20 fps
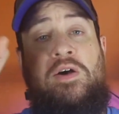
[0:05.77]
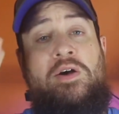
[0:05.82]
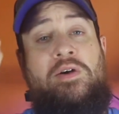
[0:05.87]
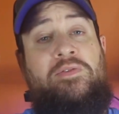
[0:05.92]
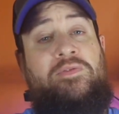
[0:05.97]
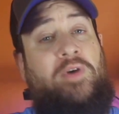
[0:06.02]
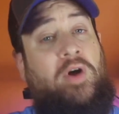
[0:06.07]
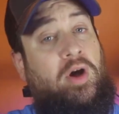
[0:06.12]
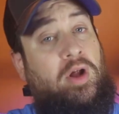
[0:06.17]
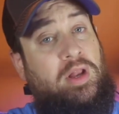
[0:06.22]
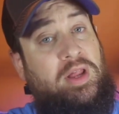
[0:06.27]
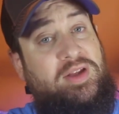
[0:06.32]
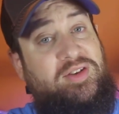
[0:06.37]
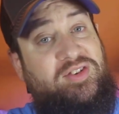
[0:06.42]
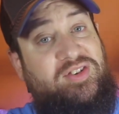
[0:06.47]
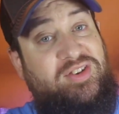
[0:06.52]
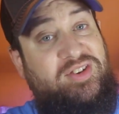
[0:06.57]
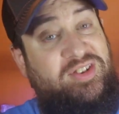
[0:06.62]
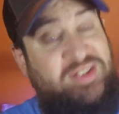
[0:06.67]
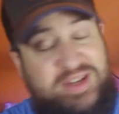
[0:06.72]
Fall is
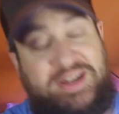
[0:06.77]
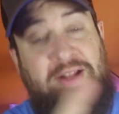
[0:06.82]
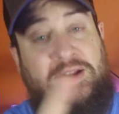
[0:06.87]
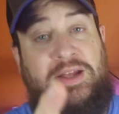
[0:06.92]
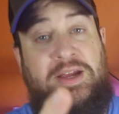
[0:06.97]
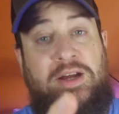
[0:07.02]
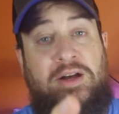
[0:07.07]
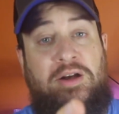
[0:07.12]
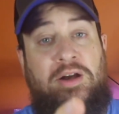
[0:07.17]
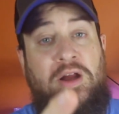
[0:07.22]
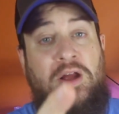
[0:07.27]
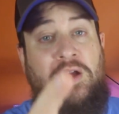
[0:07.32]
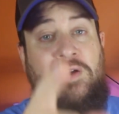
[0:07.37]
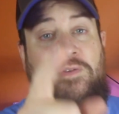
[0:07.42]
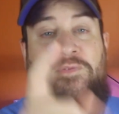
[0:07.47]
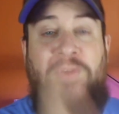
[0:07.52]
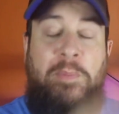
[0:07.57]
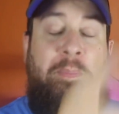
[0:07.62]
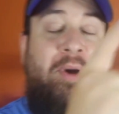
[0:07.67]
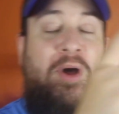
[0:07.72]
still here.
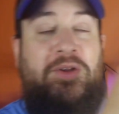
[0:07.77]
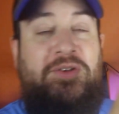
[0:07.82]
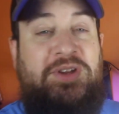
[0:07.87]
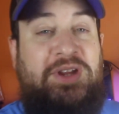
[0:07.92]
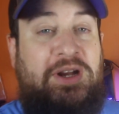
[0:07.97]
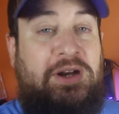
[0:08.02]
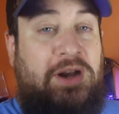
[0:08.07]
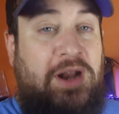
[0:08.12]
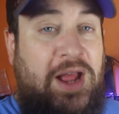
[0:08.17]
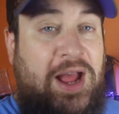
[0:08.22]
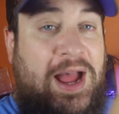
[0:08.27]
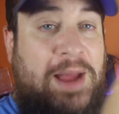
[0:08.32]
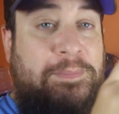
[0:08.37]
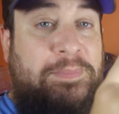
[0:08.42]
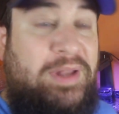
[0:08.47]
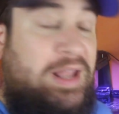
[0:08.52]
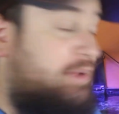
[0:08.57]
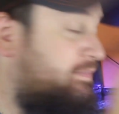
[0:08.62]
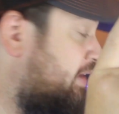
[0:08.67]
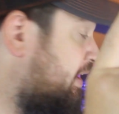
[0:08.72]
Football's here.
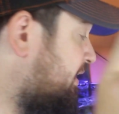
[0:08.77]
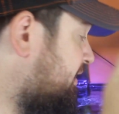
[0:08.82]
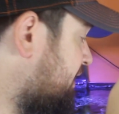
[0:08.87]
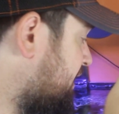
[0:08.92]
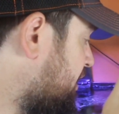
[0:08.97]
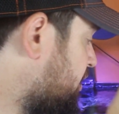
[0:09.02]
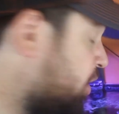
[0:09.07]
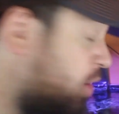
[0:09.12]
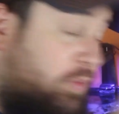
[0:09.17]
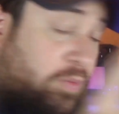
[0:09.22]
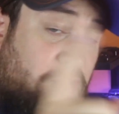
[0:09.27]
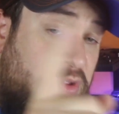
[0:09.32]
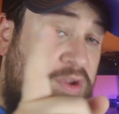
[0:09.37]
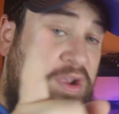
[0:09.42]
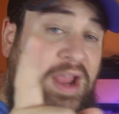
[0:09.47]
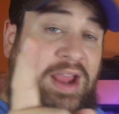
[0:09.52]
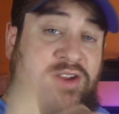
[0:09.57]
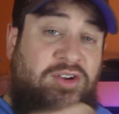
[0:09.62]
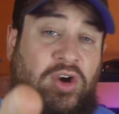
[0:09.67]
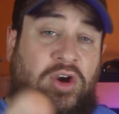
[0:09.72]
I'm loving it. Hopefully you
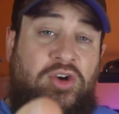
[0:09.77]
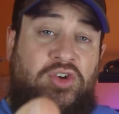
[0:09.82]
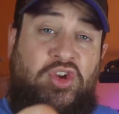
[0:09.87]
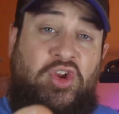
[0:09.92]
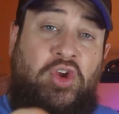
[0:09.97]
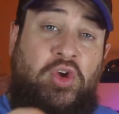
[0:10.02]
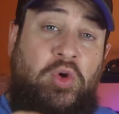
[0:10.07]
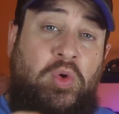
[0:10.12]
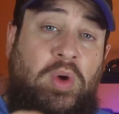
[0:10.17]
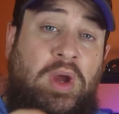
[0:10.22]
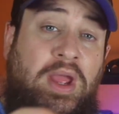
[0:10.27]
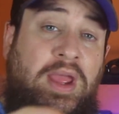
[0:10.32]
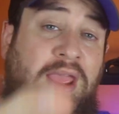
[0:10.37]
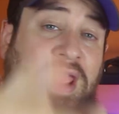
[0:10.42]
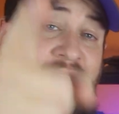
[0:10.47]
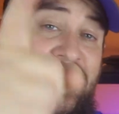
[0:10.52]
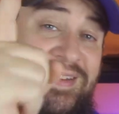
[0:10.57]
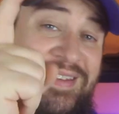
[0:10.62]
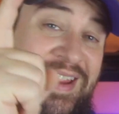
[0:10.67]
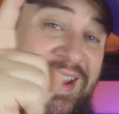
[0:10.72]
guys are too
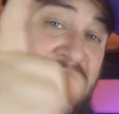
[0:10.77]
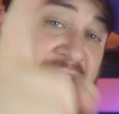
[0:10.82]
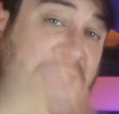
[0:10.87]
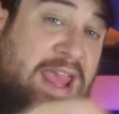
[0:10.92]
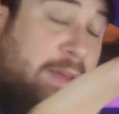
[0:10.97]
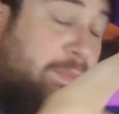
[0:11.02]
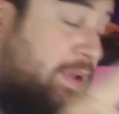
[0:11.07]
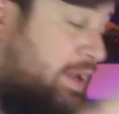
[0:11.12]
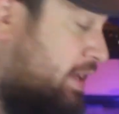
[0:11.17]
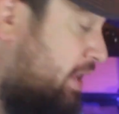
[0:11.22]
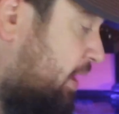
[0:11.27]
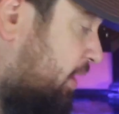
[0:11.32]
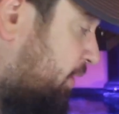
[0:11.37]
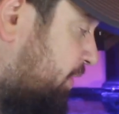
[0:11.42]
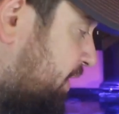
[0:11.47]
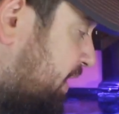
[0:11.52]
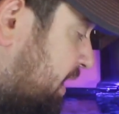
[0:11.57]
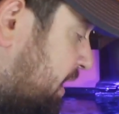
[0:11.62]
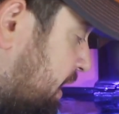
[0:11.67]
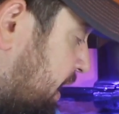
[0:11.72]
and staying happy and
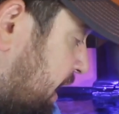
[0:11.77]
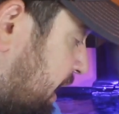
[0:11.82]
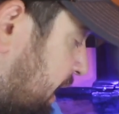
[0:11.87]
healthy.